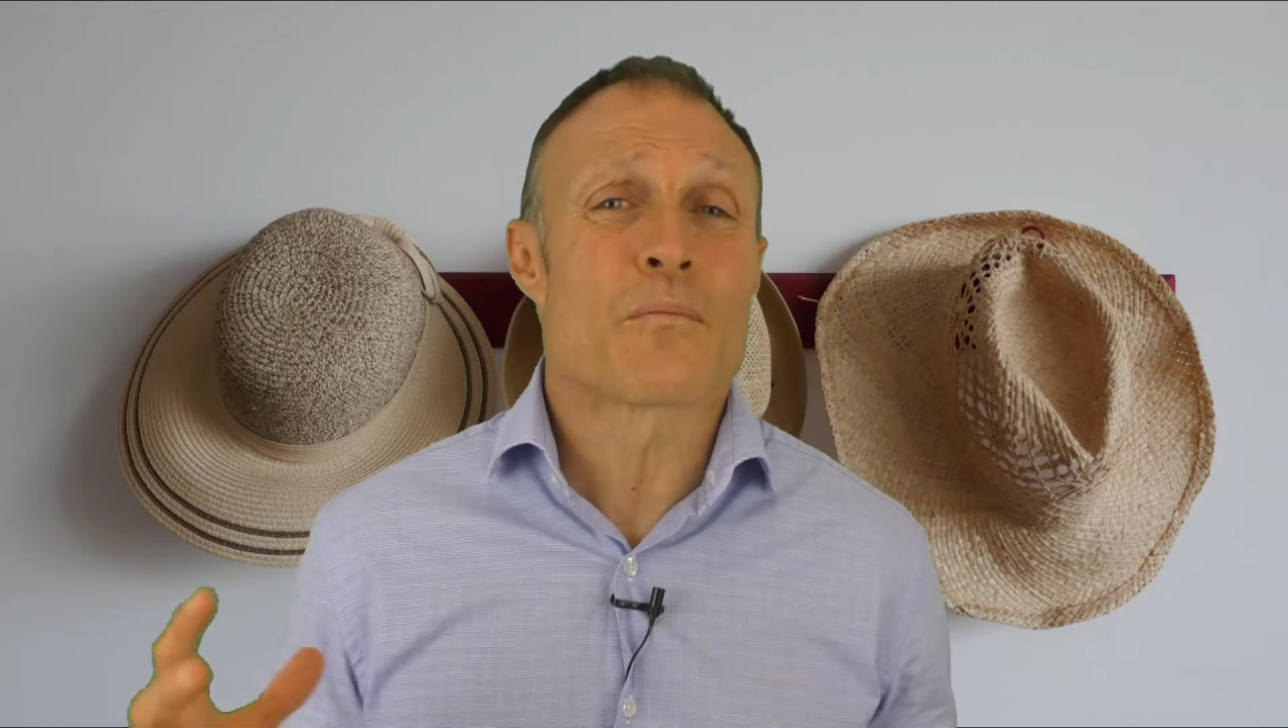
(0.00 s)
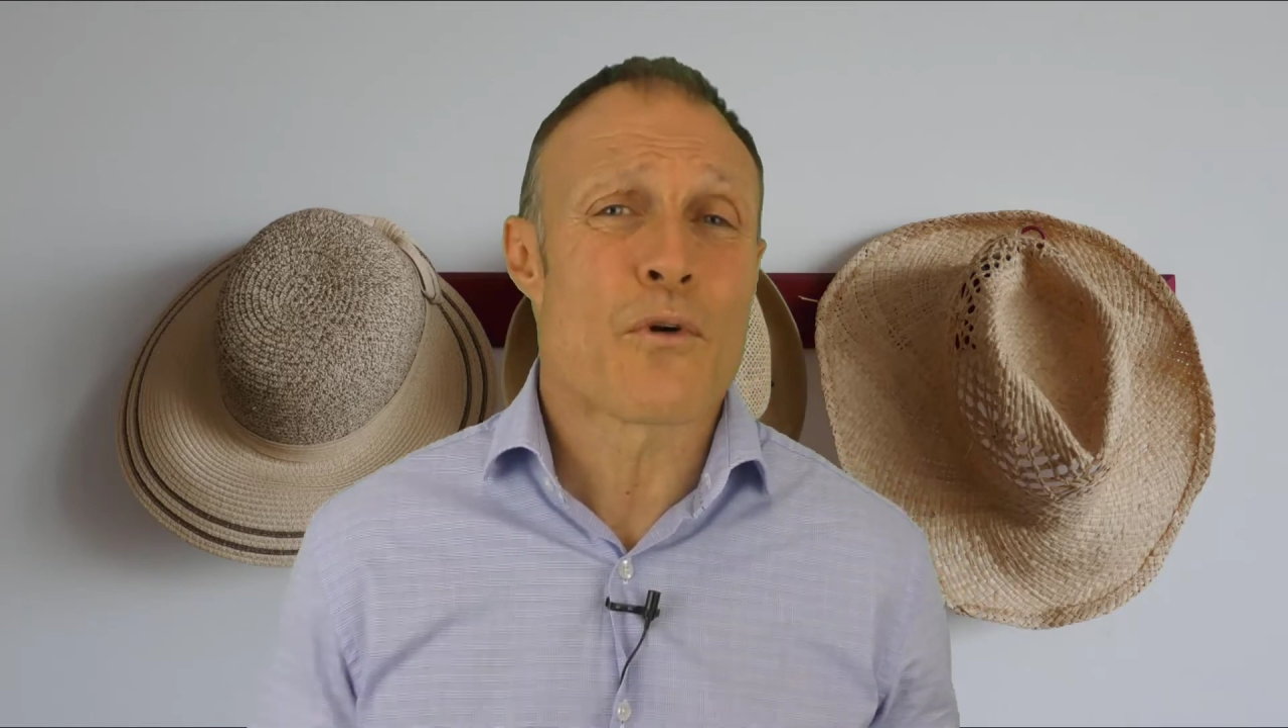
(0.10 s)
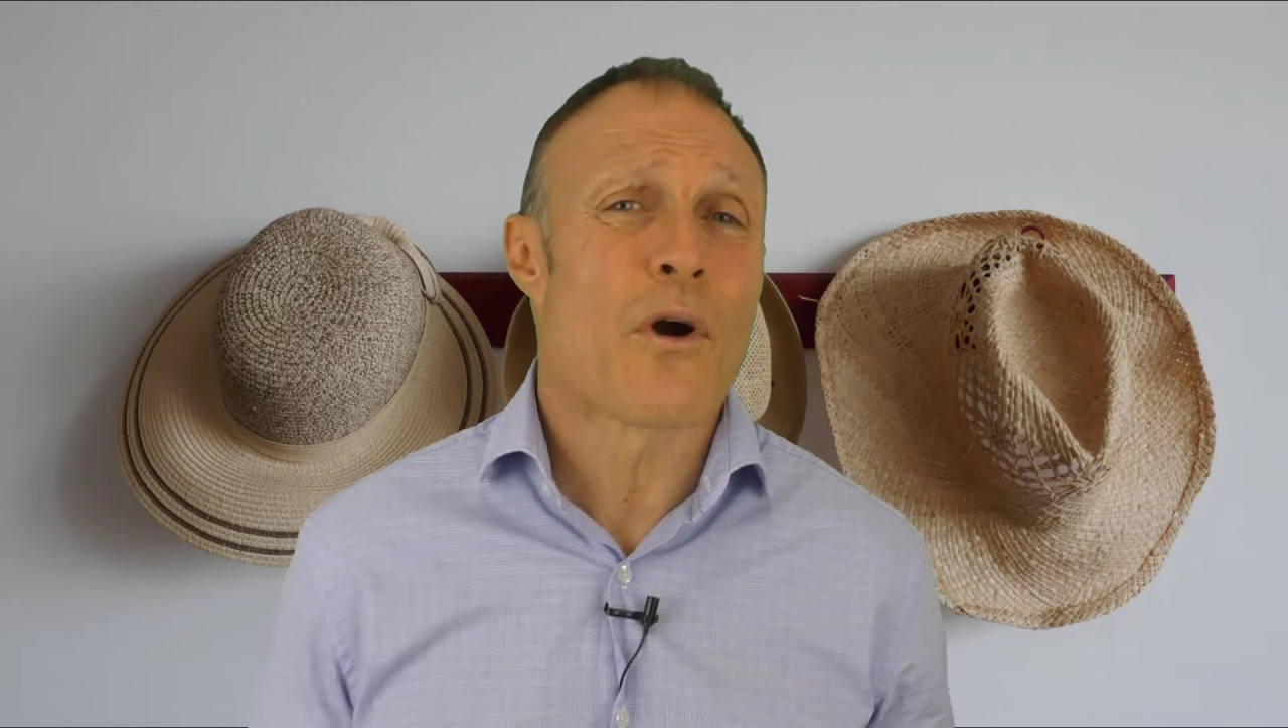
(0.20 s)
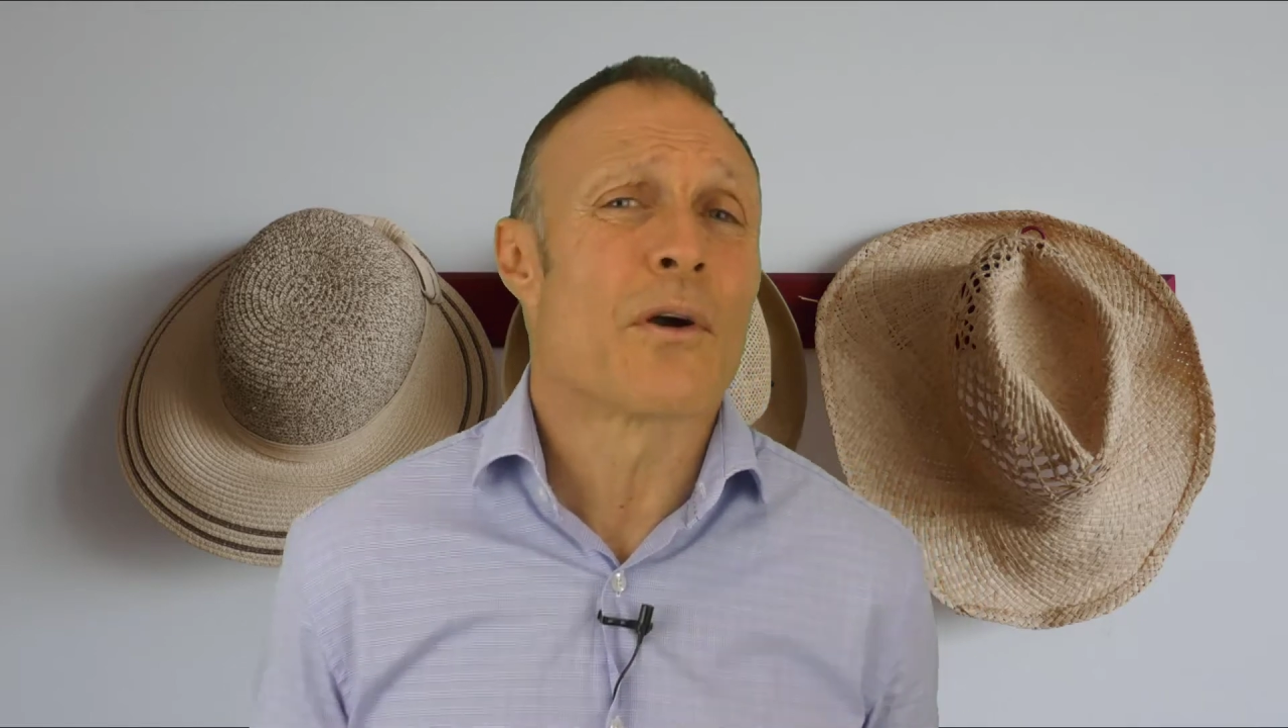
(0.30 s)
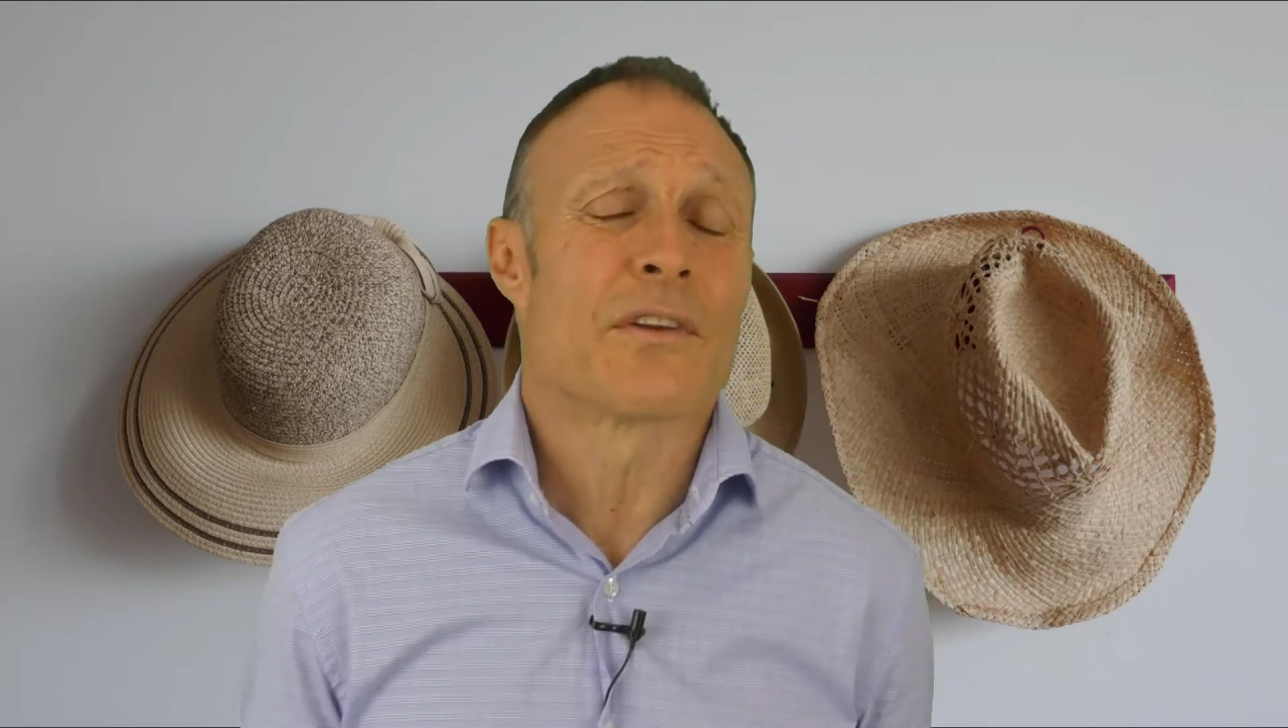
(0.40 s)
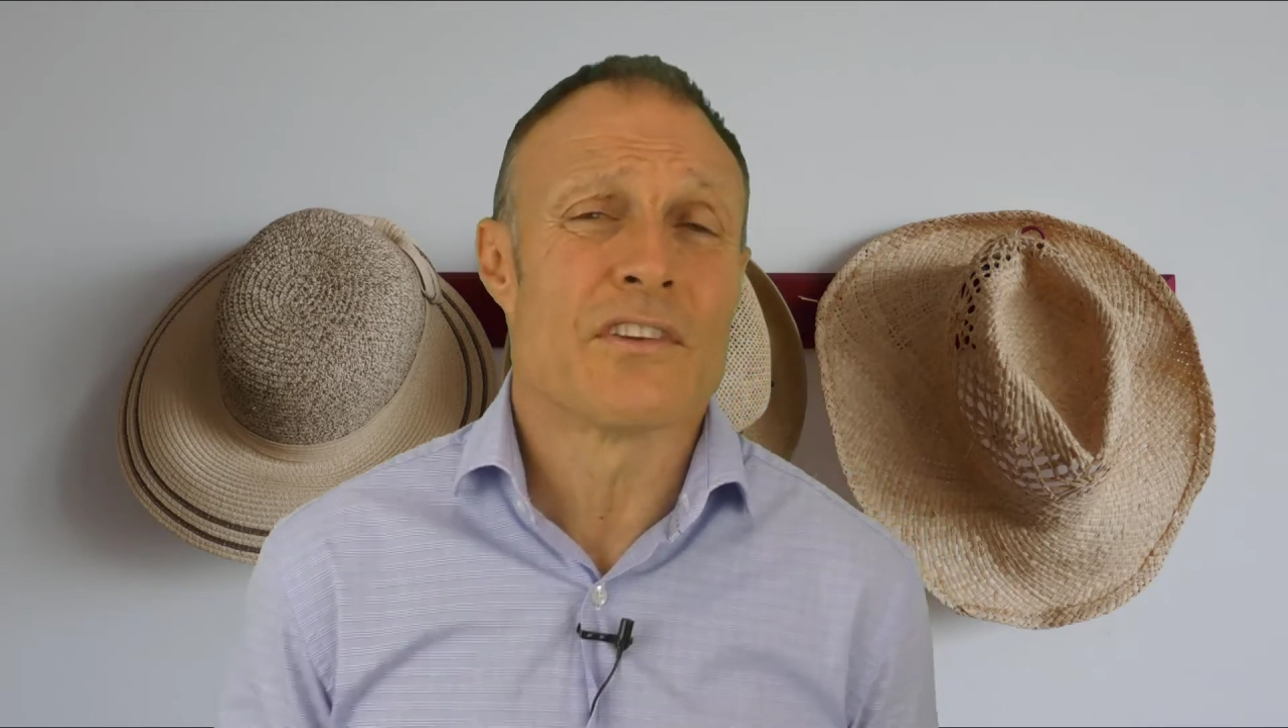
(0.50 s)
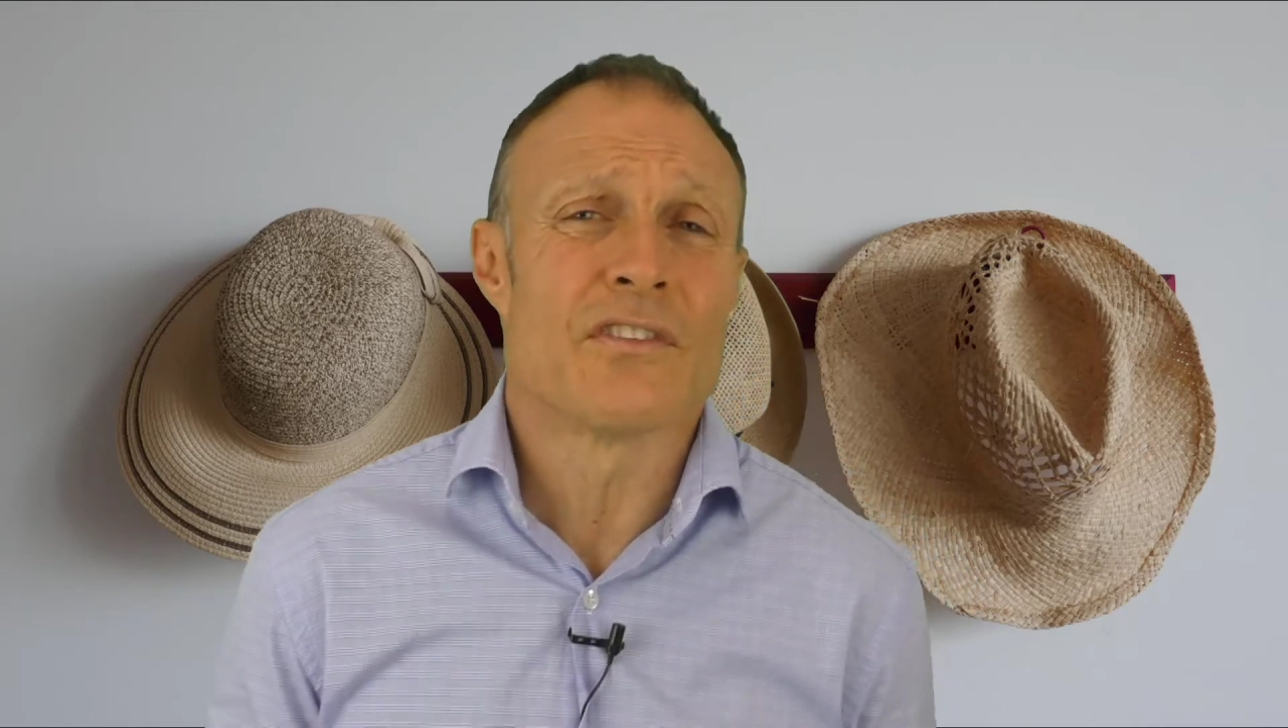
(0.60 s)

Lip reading: priorities